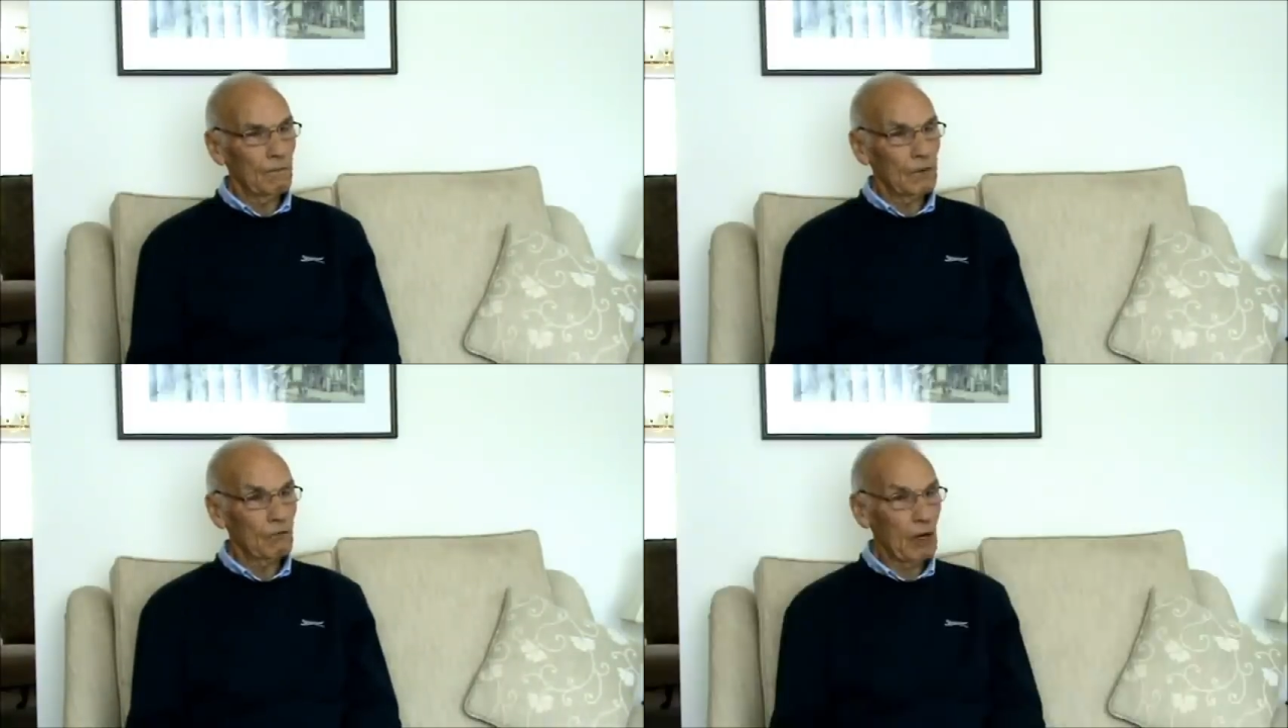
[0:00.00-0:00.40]

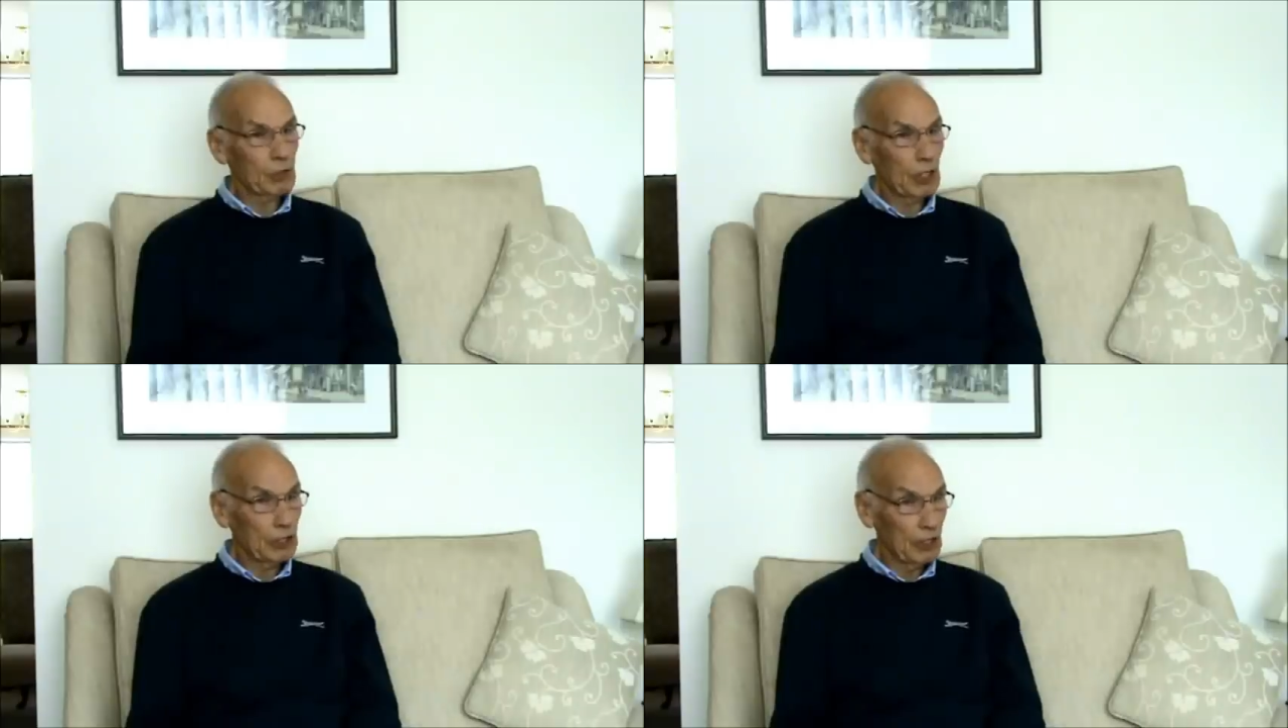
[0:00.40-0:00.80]
for the
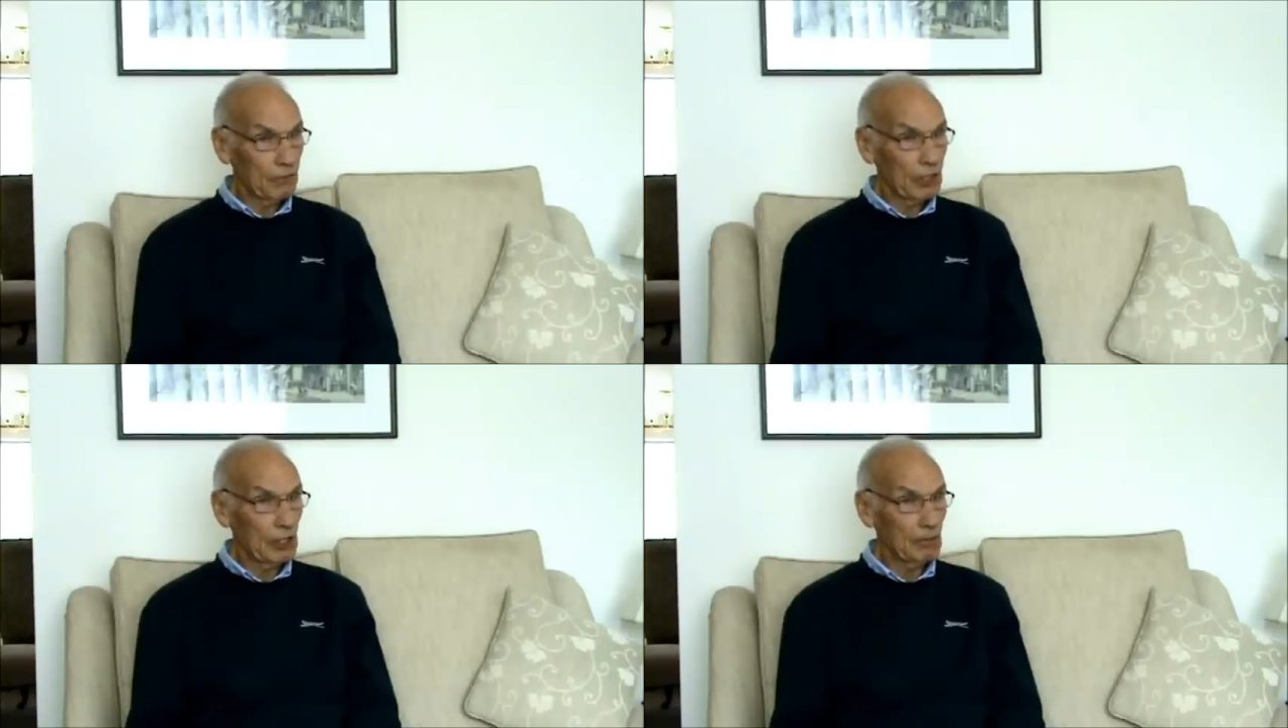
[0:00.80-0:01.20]

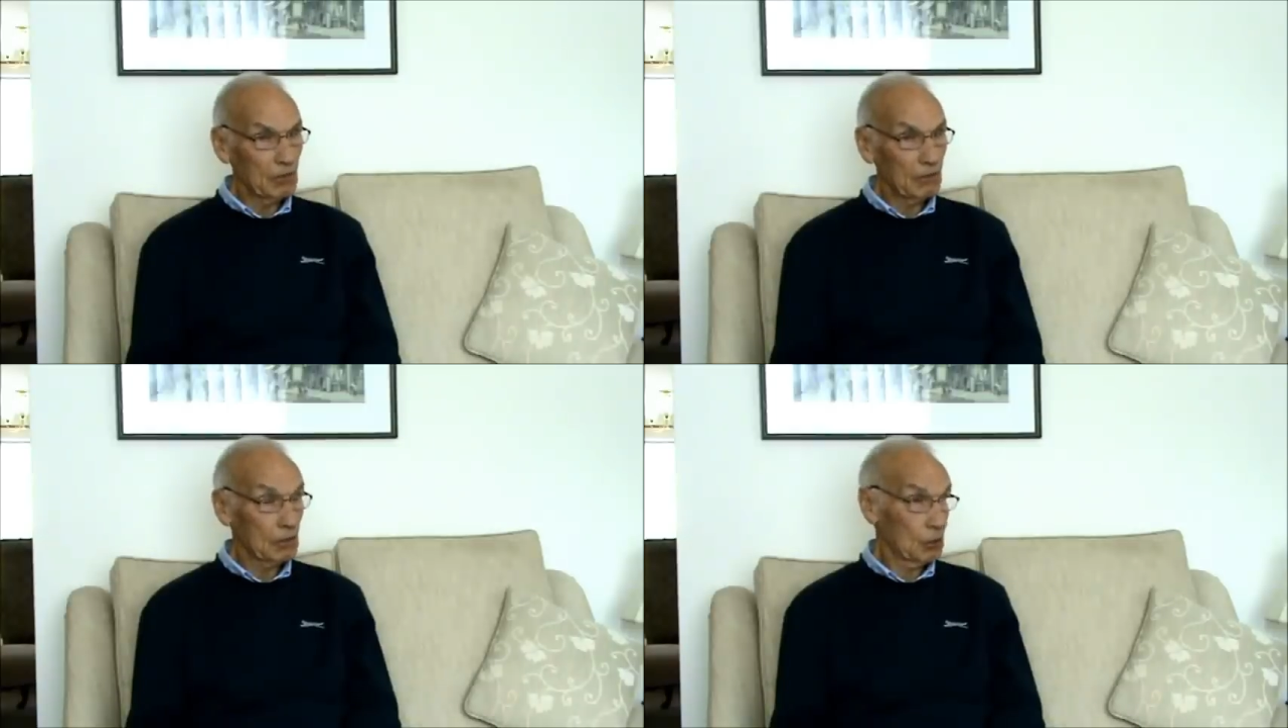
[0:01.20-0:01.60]
representative
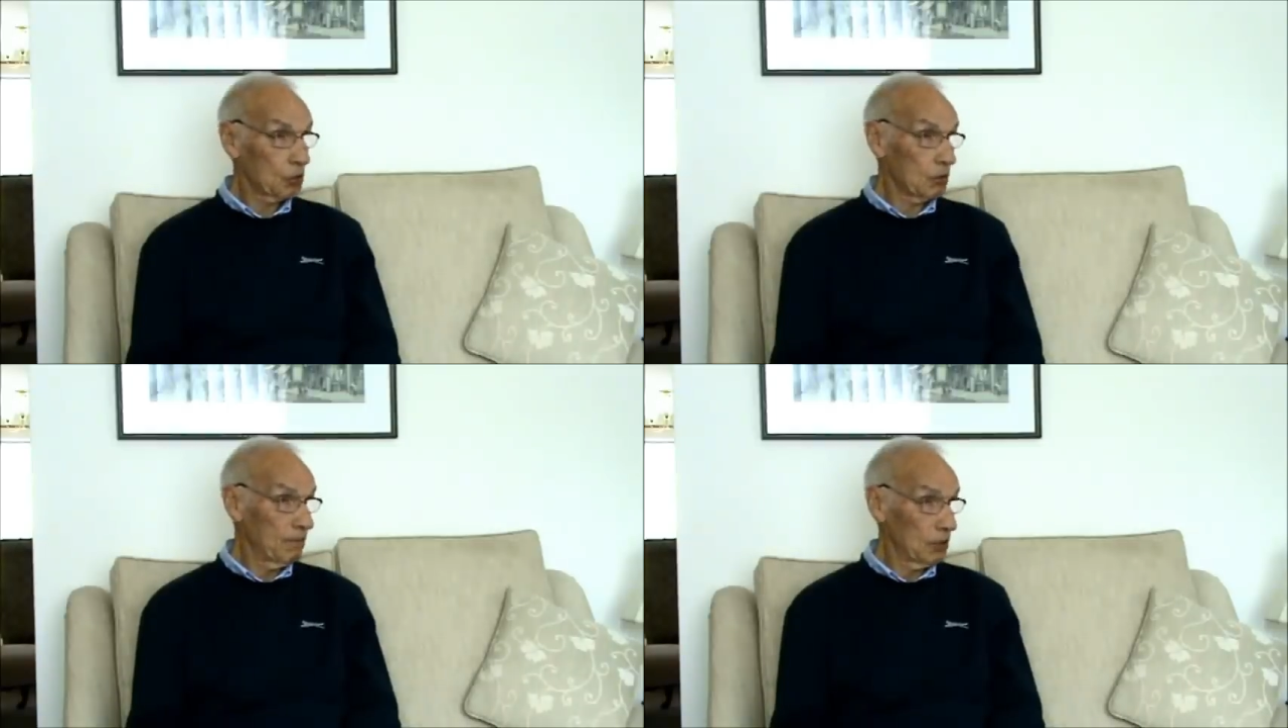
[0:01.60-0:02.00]
teams for
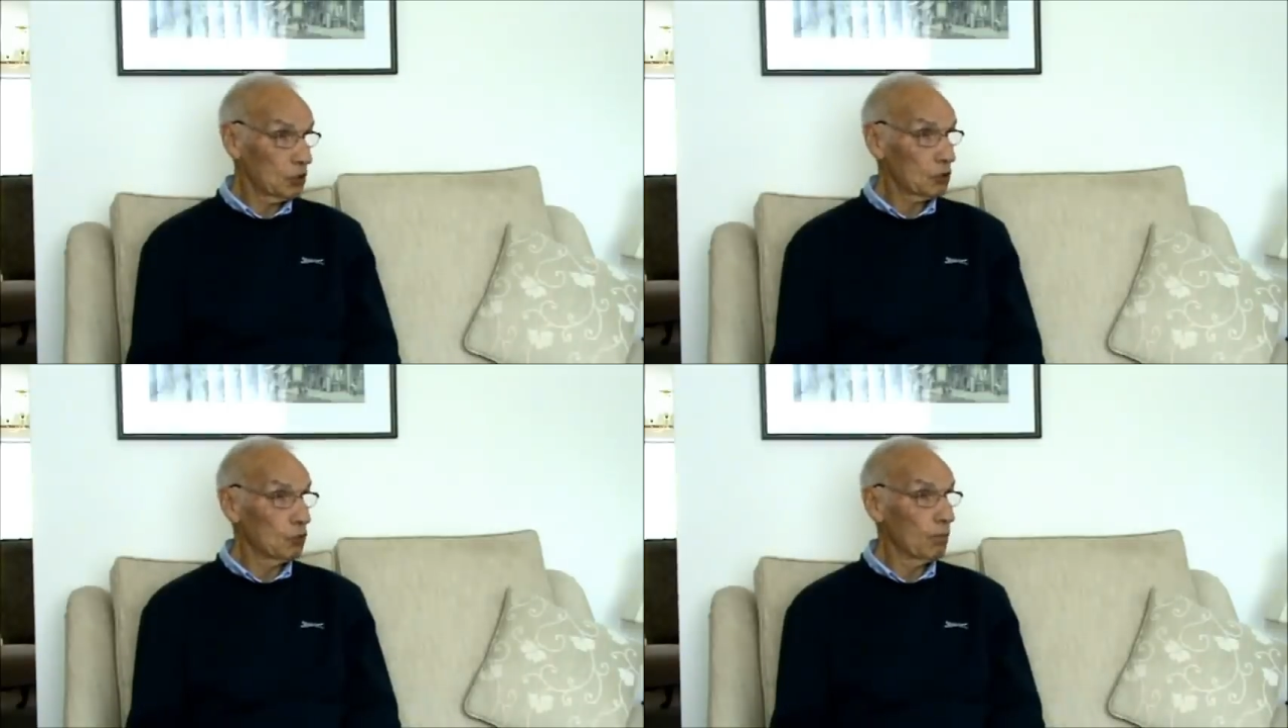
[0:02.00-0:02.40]
the
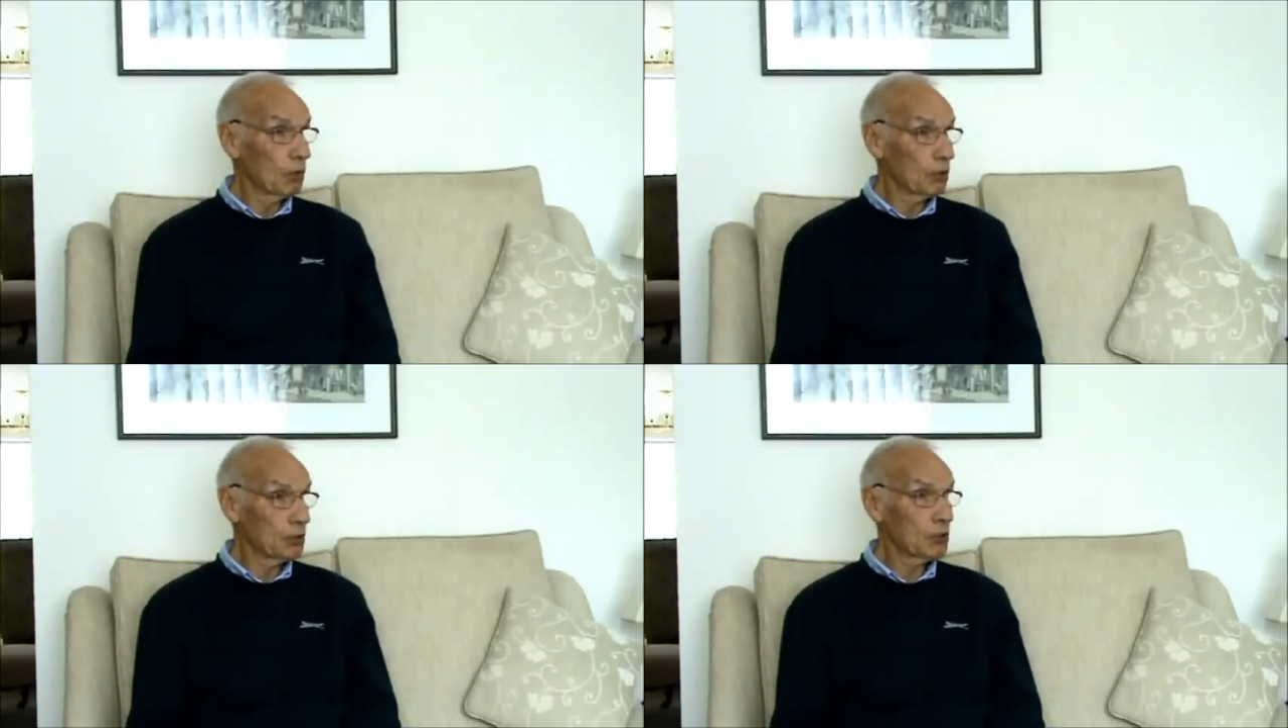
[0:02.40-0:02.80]
school
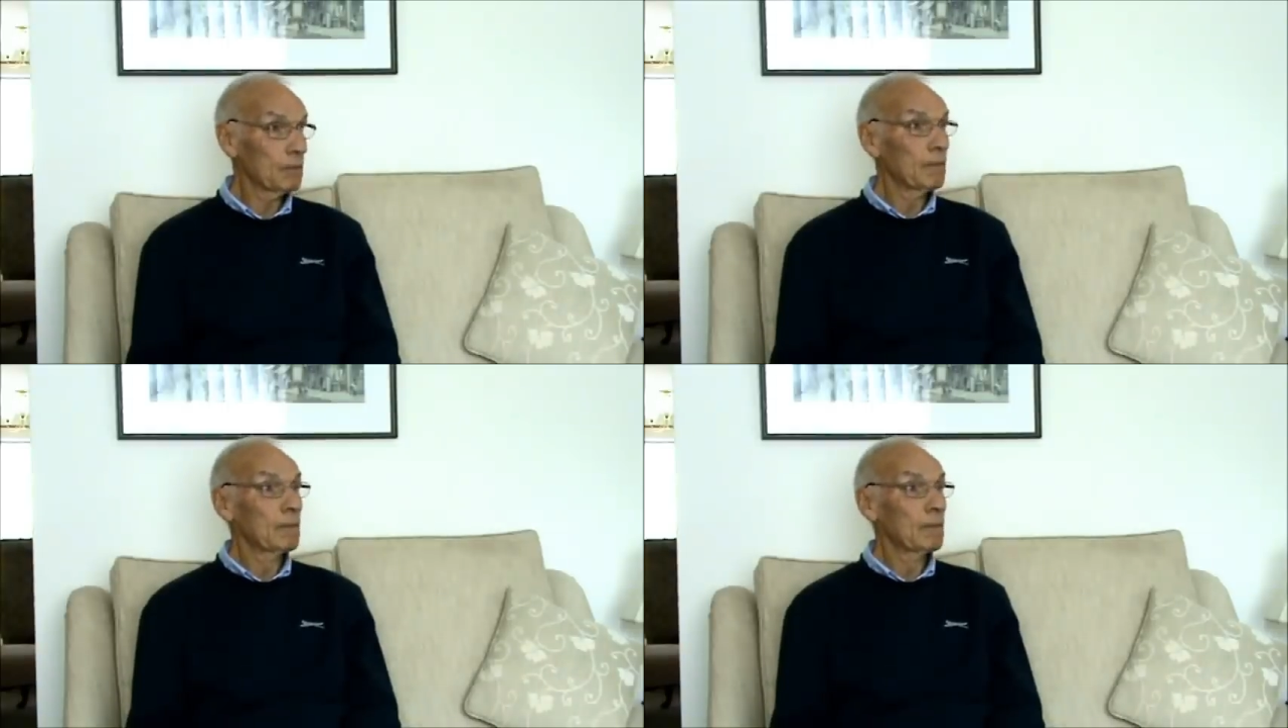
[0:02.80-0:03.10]
boys.